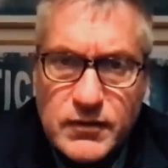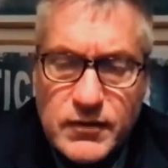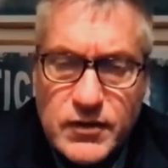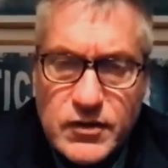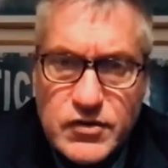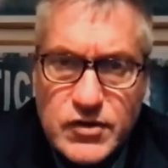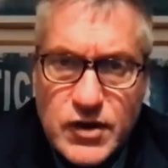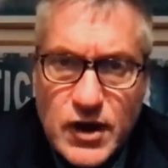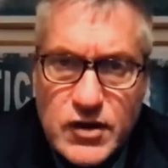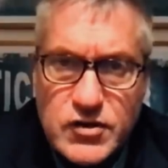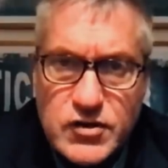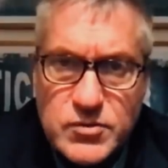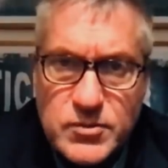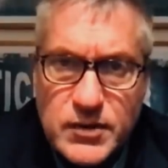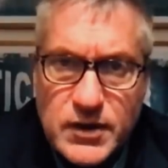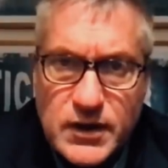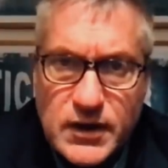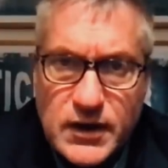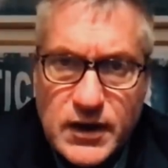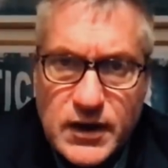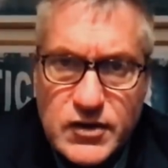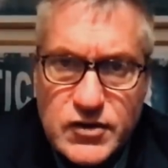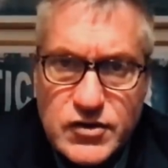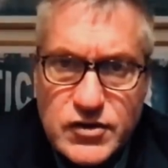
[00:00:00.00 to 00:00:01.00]
of the judgment
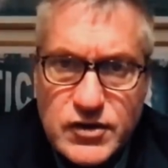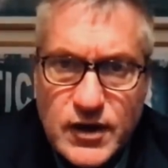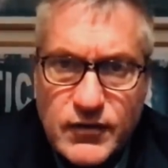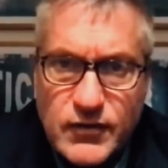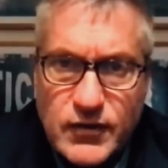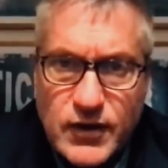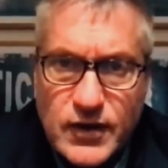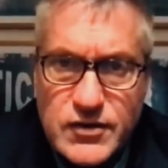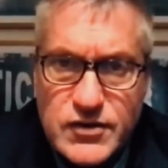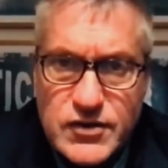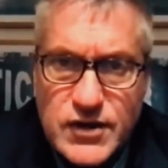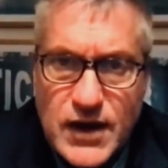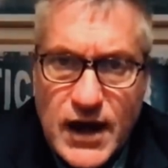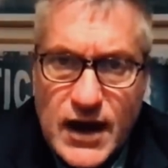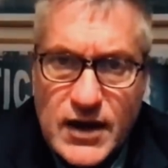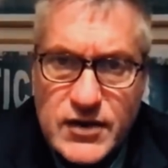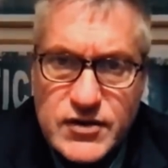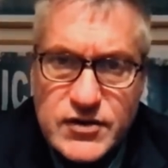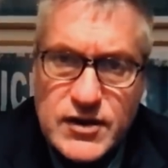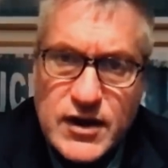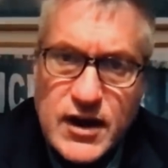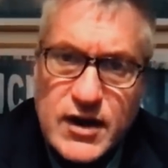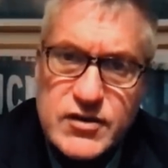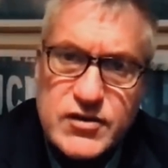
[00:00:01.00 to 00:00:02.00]
against Chevron's
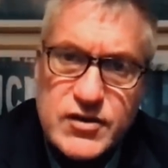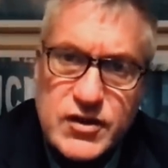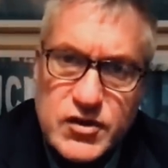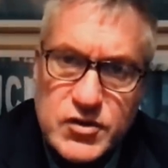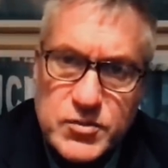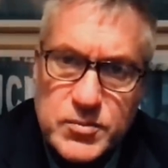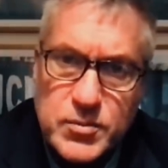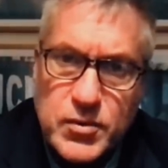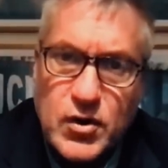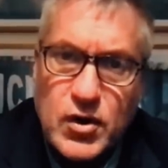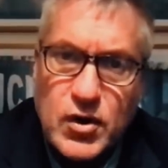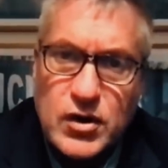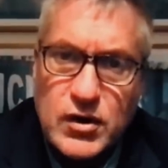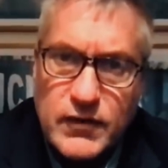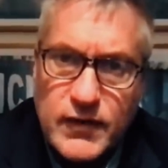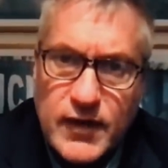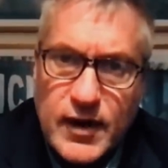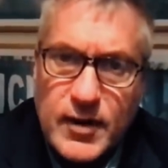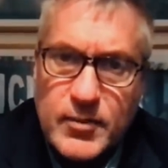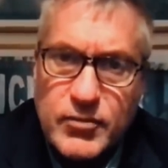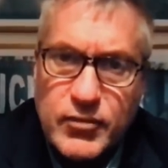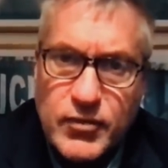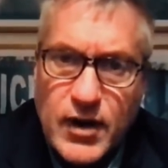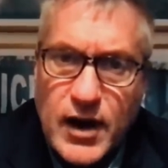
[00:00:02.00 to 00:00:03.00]
assets. And as part of
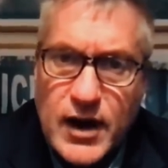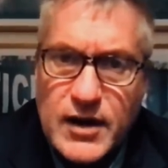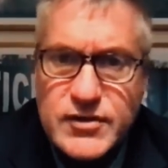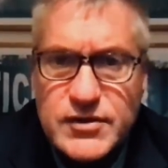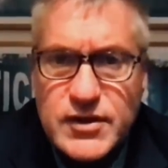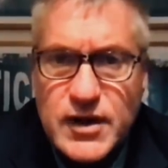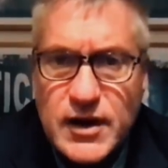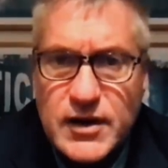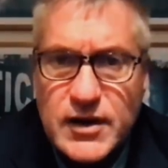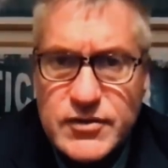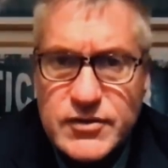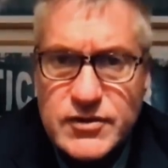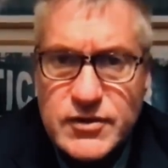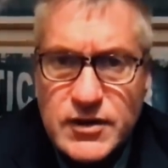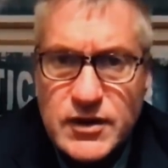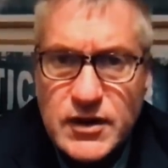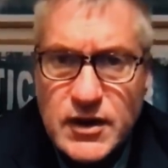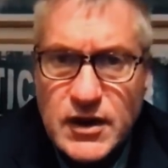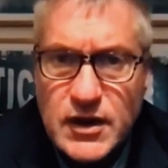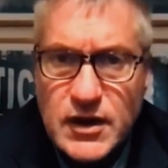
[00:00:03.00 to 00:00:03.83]
that process,